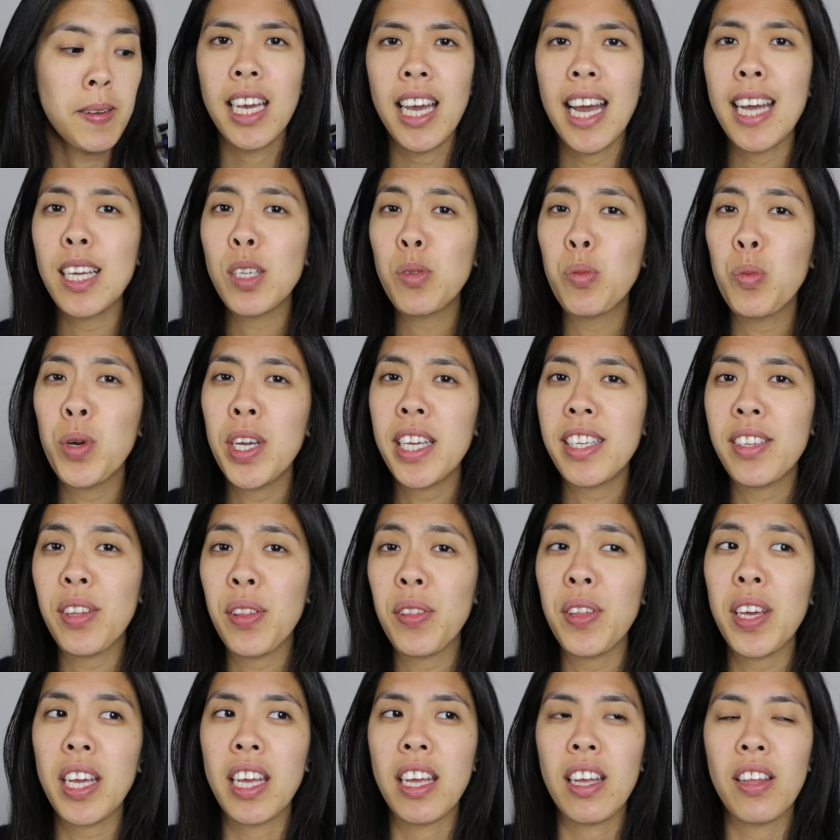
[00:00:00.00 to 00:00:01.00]
And it's weird to
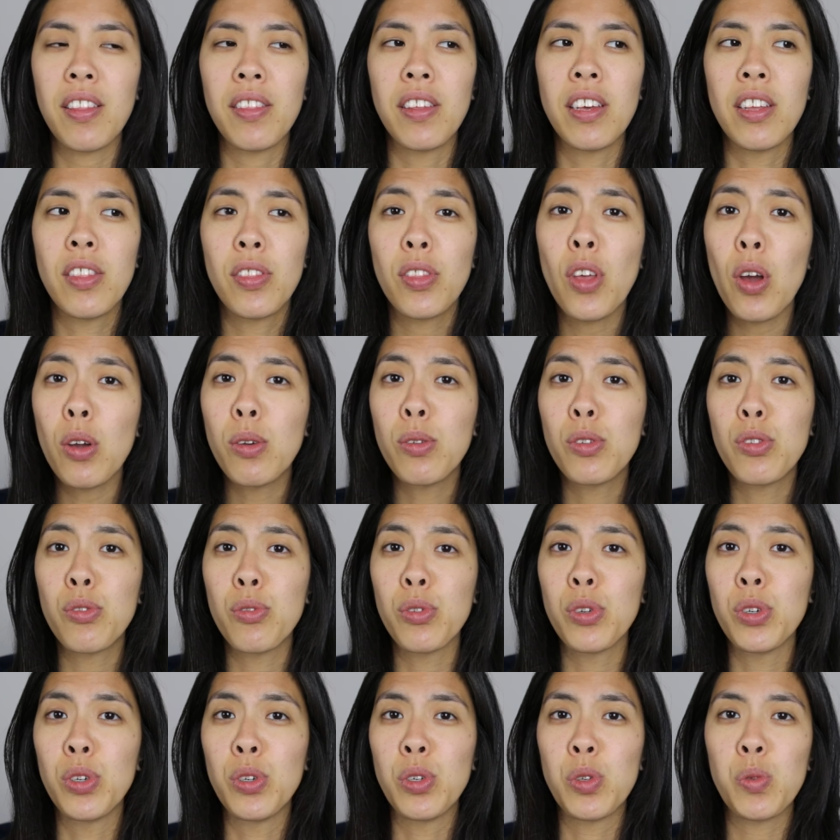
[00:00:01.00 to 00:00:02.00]
think that those
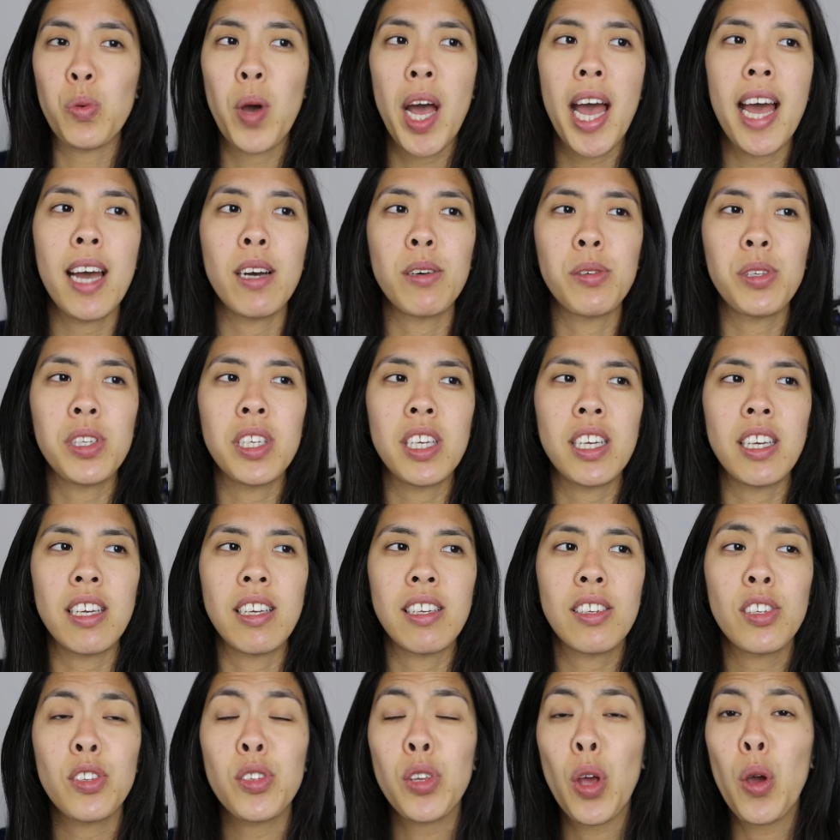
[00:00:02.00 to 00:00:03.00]
drawers were
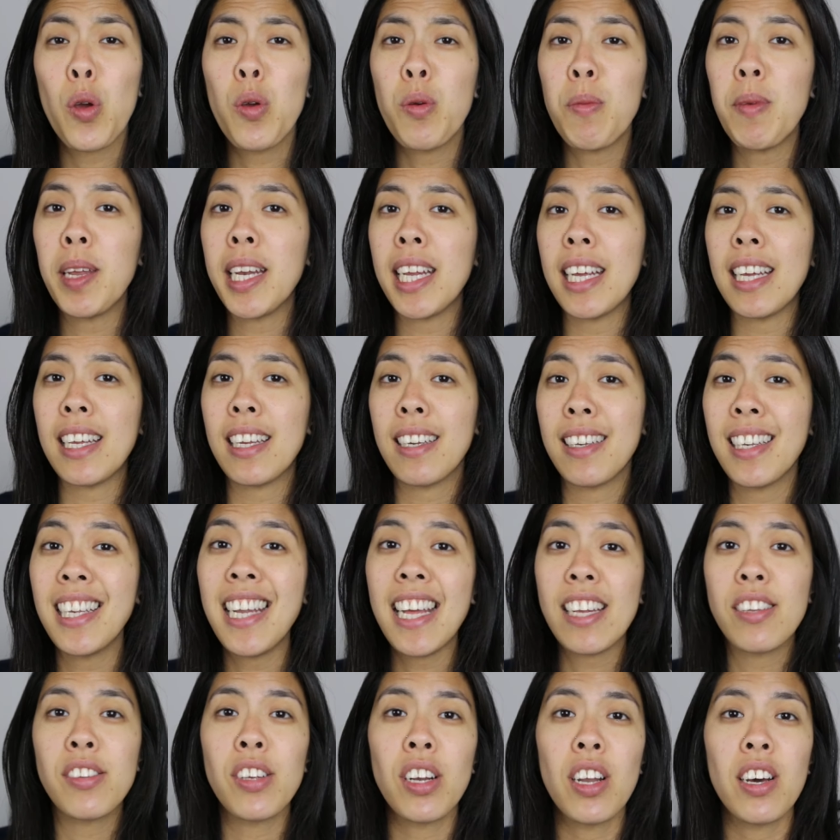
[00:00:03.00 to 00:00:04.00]
housing so many
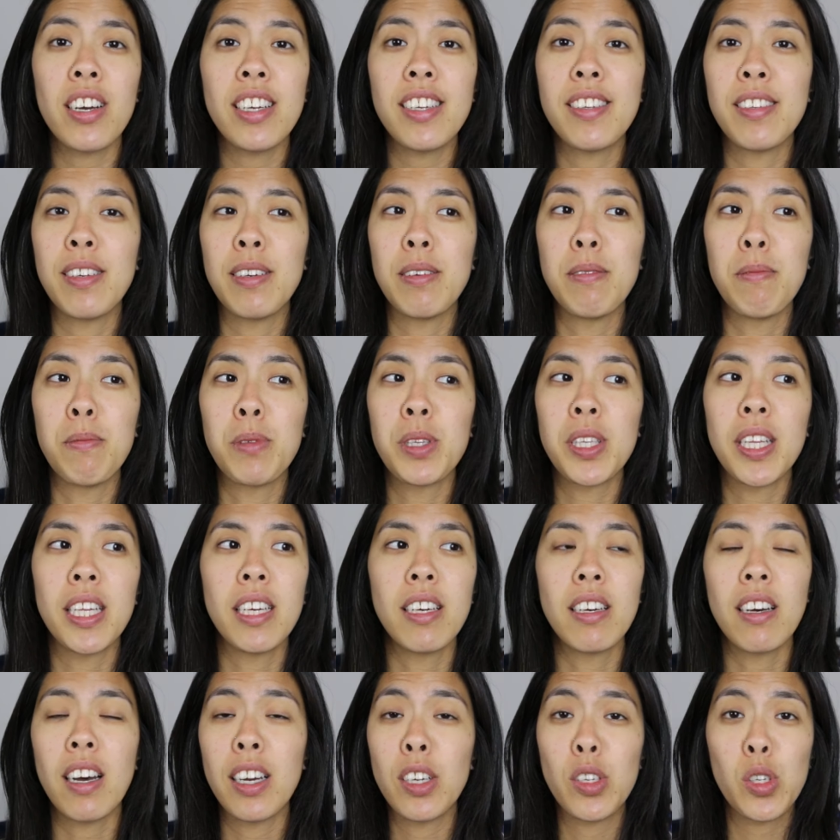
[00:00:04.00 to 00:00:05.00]
little items
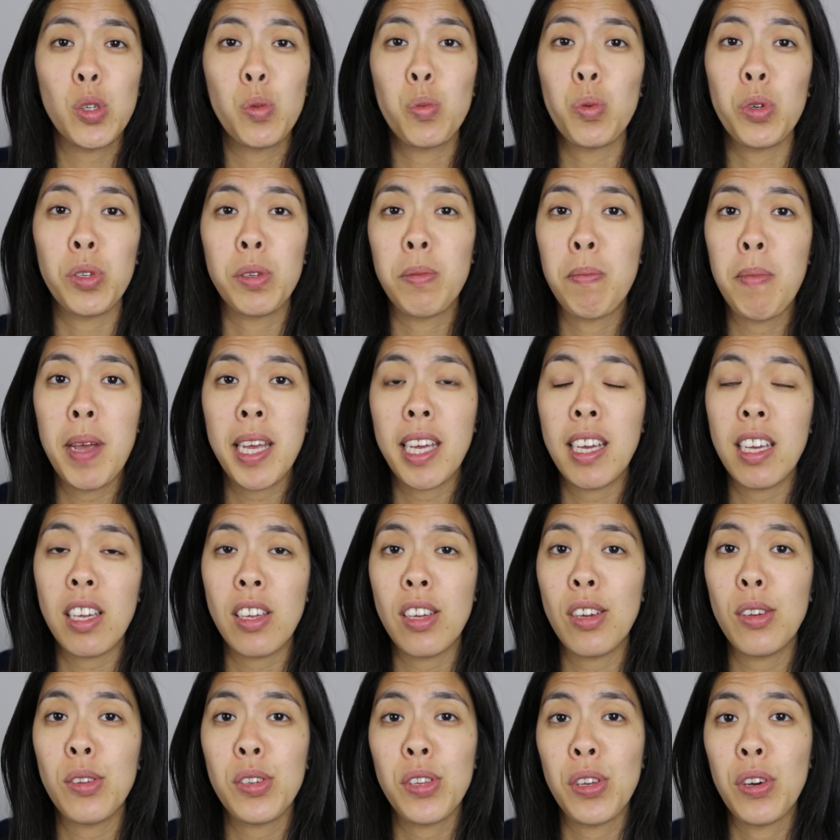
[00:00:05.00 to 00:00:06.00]
that I just wasn't making
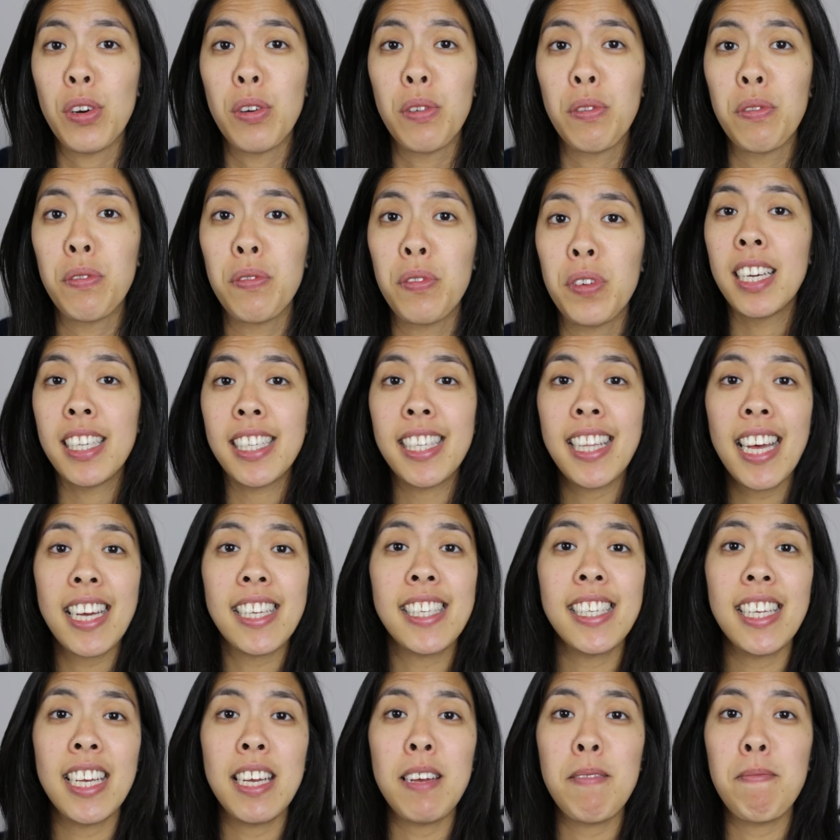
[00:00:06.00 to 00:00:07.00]
use of. So
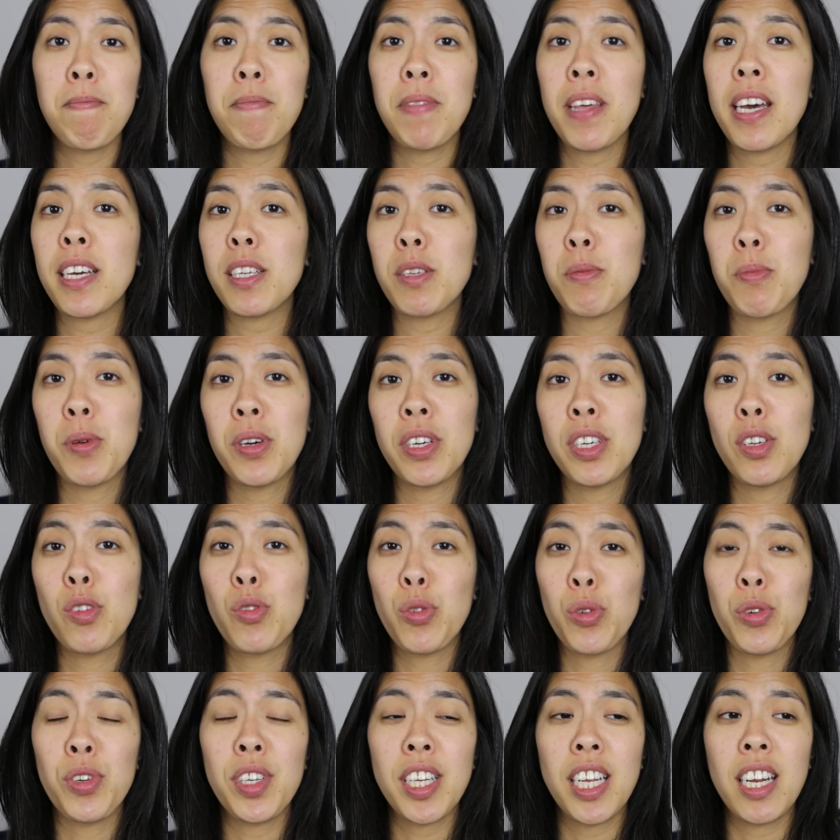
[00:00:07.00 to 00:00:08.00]
that's it, that's my
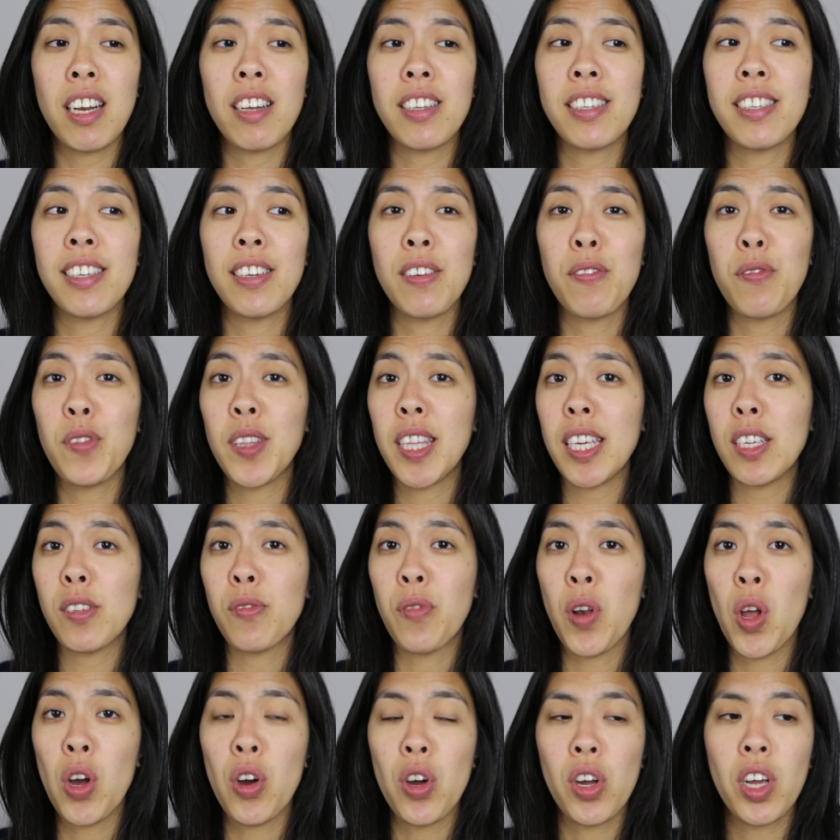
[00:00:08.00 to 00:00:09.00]
drawer declutter for this
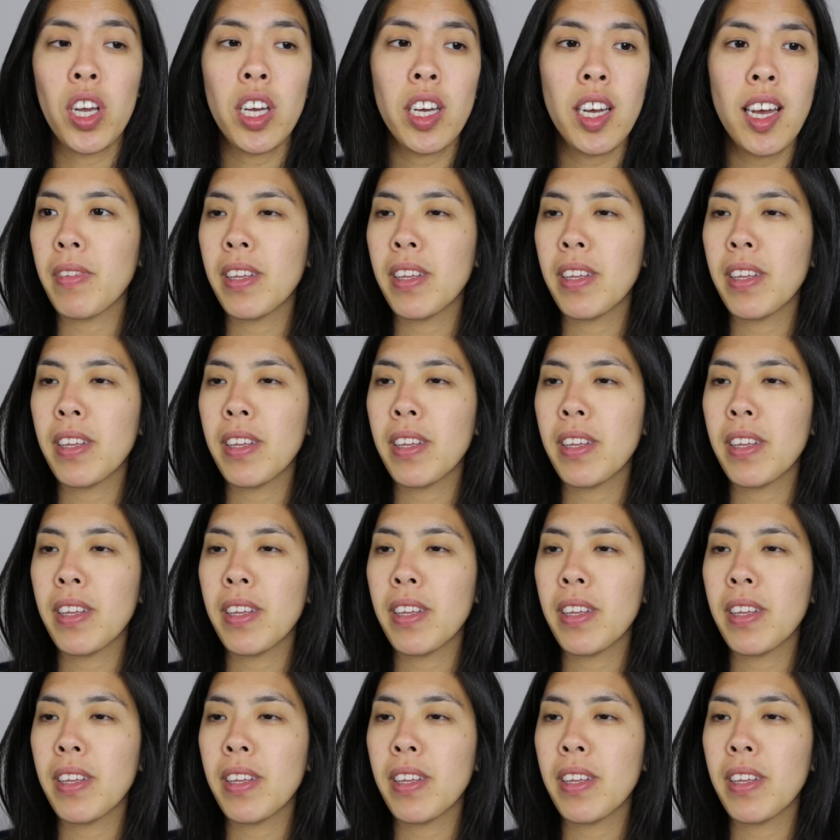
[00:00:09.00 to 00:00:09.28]
vlog.